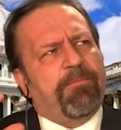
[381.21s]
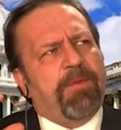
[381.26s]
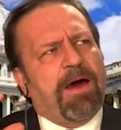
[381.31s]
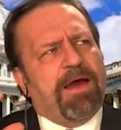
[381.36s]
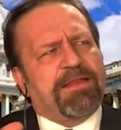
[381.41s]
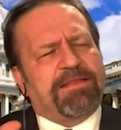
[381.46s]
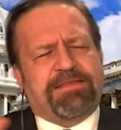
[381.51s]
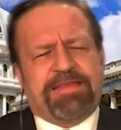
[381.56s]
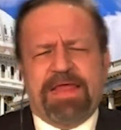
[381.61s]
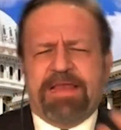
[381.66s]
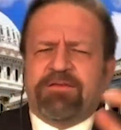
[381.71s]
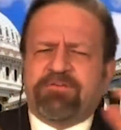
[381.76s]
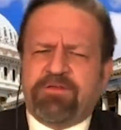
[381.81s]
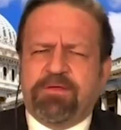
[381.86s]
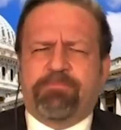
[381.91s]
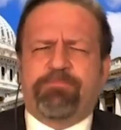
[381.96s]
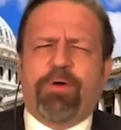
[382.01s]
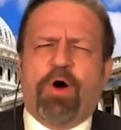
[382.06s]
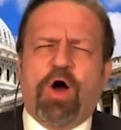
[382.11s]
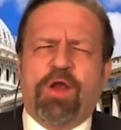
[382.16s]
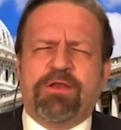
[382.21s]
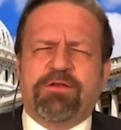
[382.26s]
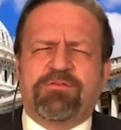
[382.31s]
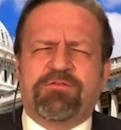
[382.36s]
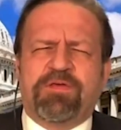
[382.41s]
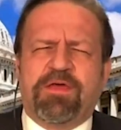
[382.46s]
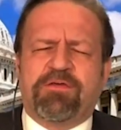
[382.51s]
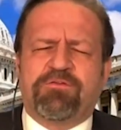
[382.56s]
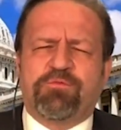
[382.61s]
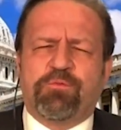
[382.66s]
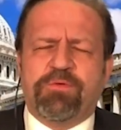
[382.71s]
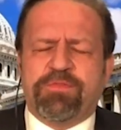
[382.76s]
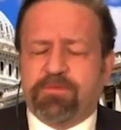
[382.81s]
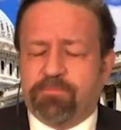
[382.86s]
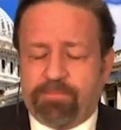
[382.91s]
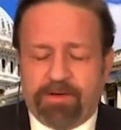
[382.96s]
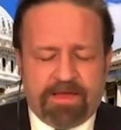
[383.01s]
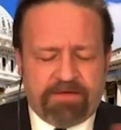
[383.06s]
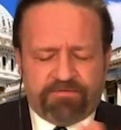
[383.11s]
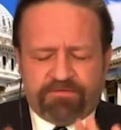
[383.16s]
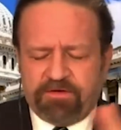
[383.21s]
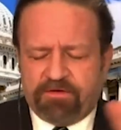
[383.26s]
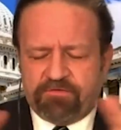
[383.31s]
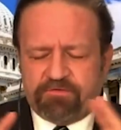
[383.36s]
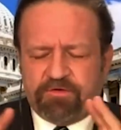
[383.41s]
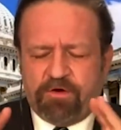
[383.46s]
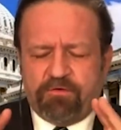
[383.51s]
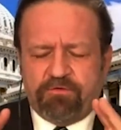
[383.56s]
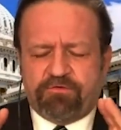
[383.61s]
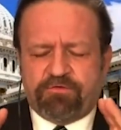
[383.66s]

identity politics with a blessing so